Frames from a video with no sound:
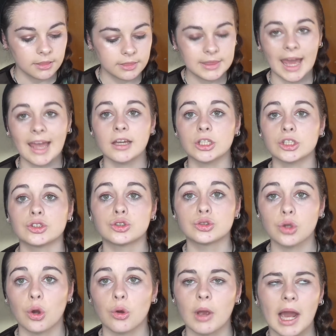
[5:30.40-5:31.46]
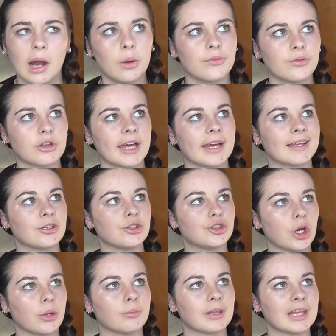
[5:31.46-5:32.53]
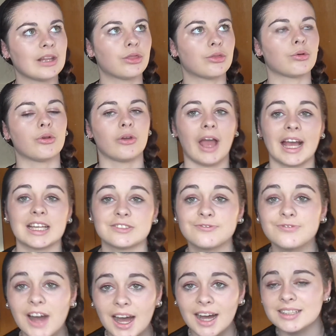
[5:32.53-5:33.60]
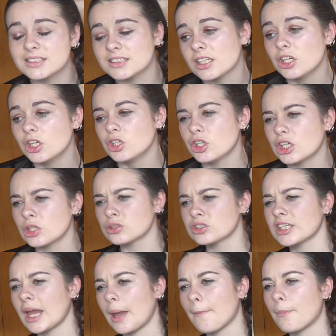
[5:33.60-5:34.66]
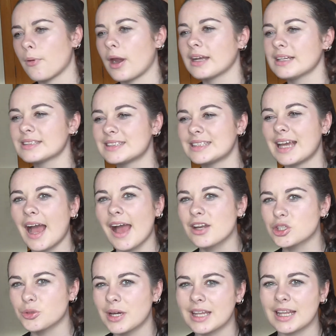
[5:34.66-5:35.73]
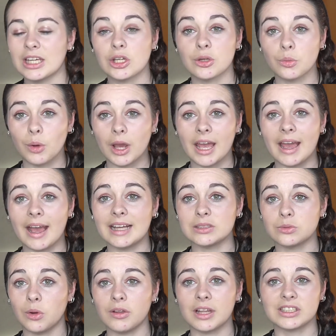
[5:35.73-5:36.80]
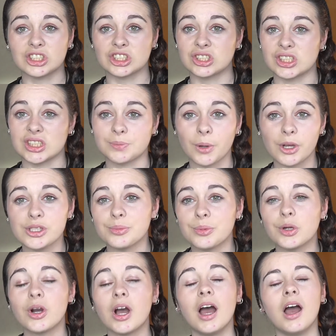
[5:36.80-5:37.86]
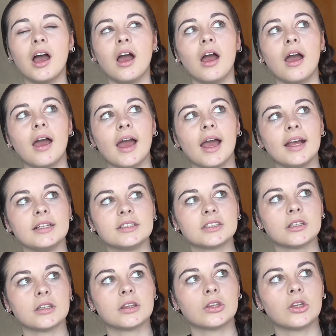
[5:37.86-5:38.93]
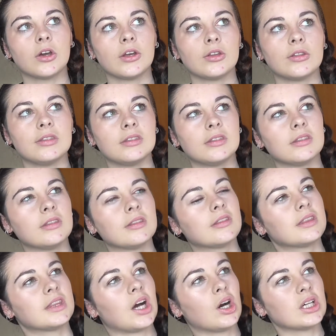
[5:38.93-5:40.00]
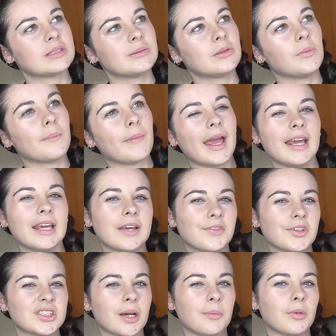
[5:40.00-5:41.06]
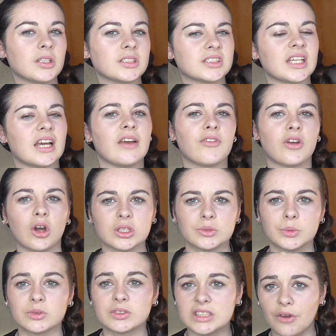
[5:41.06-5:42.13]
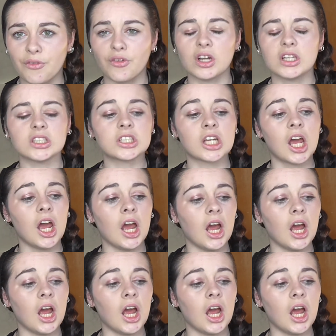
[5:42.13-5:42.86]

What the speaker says: they are so helpful that you don't bleed through as fast. You can also get pregnancy underwear that you can wear as well. That's just disposable. And the hospital may give you some. Every hospital is different.